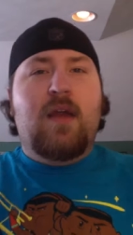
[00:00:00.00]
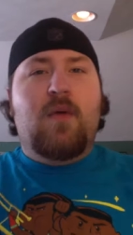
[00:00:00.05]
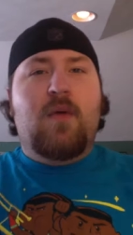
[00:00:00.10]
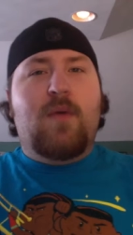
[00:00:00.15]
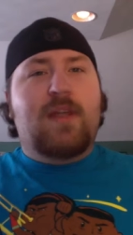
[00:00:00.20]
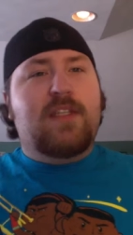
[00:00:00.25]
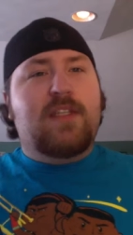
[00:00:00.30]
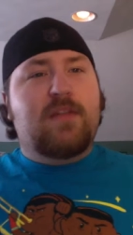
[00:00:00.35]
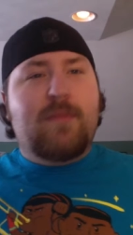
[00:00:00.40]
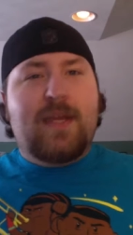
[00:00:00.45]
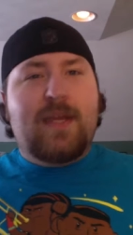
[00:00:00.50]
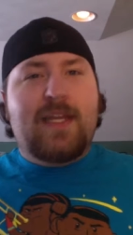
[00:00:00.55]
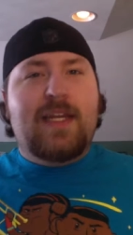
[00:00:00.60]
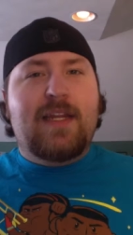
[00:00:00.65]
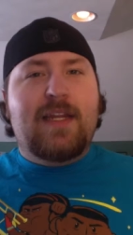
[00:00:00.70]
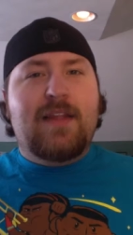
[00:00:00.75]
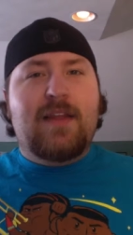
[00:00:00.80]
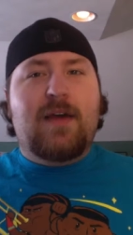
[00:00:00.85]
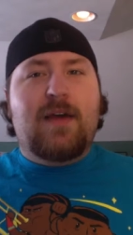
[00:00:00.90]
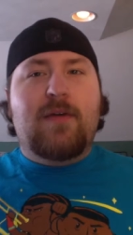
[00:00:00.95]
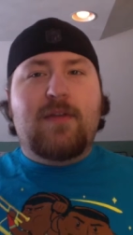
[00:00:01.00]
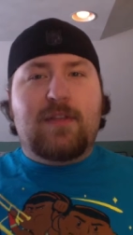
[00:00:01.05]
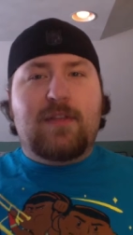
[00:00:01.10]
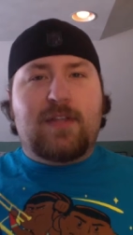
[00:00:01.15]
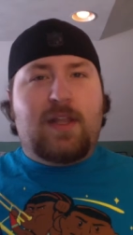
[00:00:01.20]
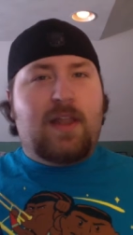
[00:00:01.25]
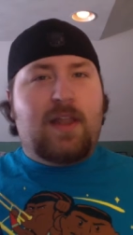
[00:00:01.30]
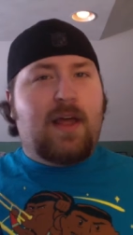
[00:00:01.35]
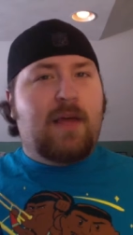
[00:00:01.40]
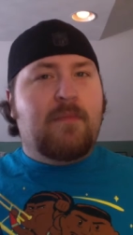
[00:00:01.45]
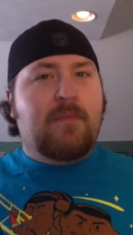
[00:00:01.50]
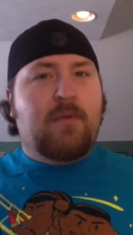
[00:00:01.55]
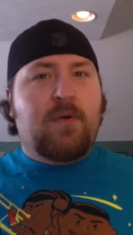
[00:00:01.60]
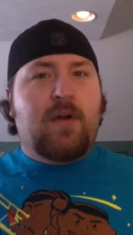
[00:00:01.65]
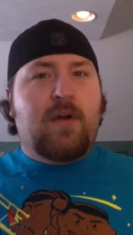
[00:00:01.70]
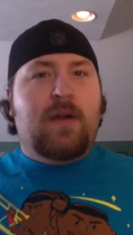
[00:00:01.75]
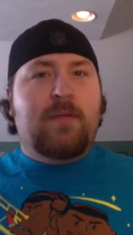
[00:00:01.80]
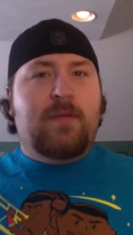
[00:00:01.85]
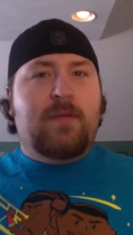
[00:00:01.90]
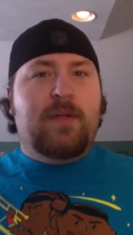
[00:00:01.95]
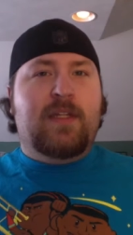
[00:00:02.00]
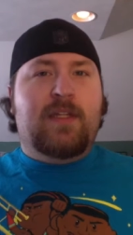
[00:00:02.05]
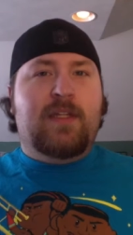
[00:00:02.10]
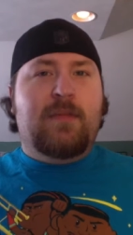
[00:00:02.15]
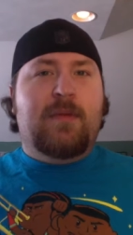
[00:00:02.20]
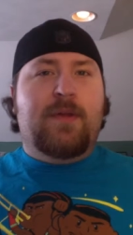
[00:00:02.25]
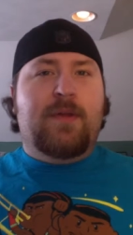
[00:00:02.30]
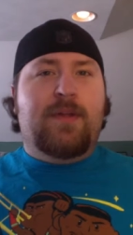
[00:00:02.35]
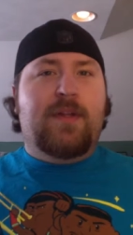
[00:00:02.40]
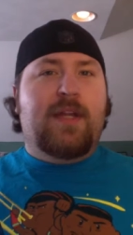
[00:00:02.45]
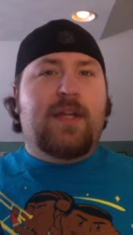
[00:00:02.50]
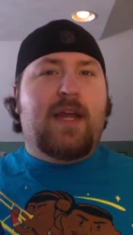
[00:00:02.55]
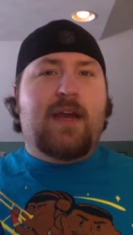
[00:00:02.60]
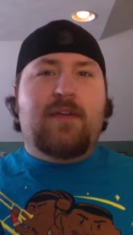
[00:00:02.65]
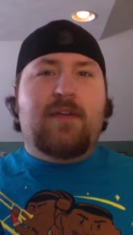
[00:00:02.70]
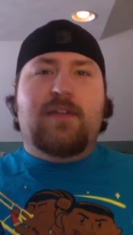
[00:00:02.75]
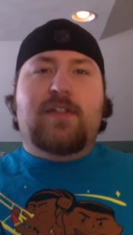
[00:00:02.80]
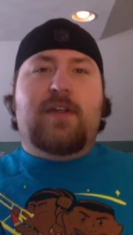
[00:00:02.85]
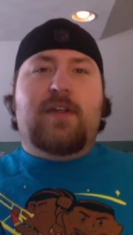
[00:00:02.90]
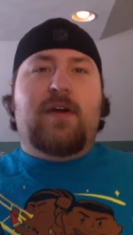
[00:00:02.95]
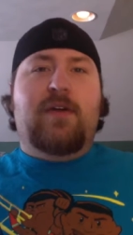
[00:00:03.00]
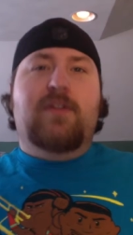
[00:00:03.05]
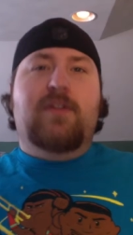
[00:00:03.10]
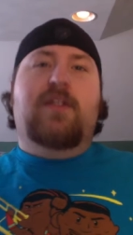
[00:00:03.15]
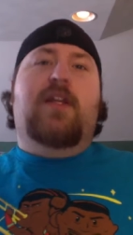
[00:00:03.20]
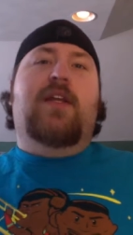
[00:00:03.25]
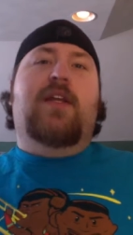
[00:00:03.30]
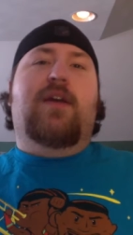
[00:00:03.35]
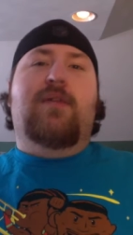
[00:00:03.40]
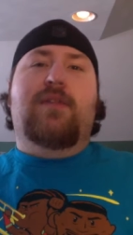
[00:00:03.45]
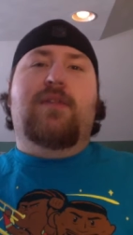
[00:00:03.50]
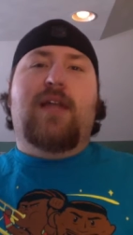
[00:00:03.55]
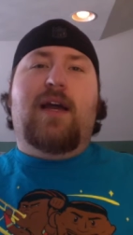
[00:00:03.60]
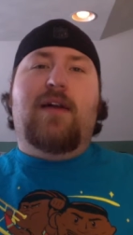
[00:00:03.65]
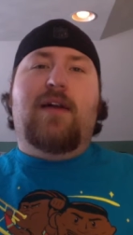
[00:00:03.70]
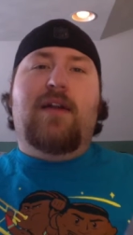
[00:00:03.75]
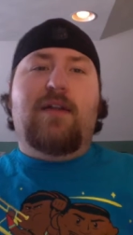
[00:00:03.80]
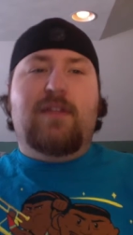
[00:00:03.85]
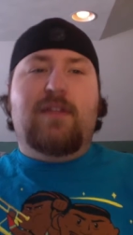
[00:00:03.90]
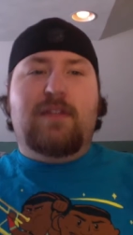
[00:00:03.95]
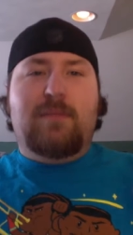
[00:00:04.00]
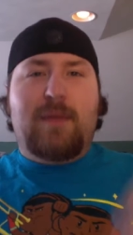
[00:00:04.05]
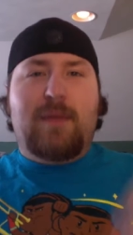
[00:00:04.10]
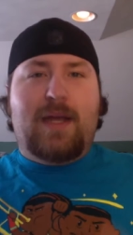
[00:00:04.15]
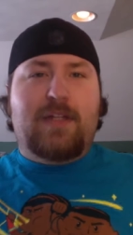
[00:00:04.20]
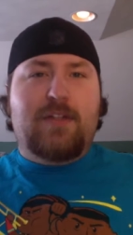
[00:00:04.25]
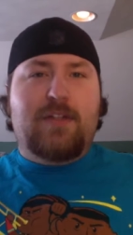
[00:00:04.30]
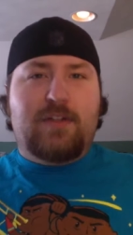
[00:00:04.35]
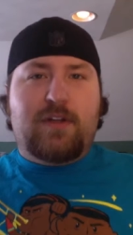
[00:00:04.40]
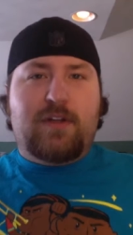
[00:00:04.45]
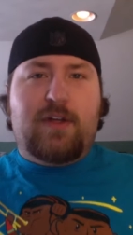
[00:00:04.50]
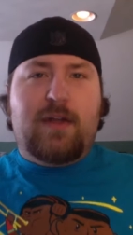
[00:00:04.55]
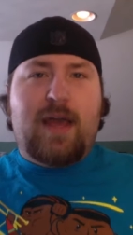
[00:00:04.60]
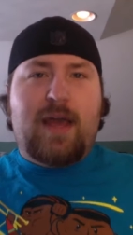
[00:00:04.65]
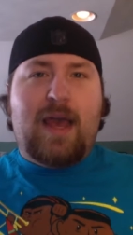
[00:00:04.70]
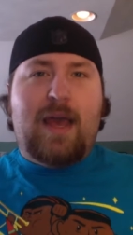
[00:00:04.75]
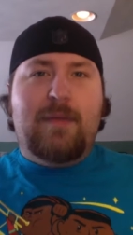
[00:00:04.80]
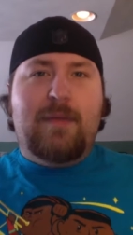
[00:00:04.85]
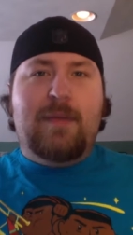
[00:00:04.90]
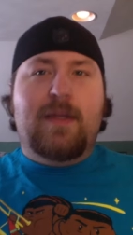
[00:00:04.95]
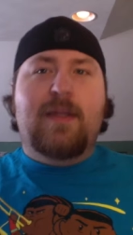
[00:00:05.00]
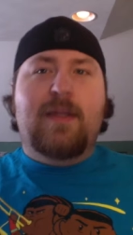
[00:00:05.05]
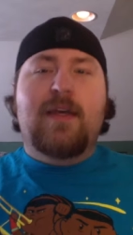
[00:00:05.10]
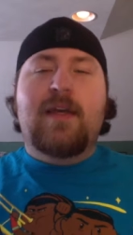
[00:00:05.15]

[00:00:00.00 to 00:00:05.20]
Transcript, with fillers: WrestleMania, though, there's a lot more unpredictability to how this card's going to go down, how these matches are going to happen,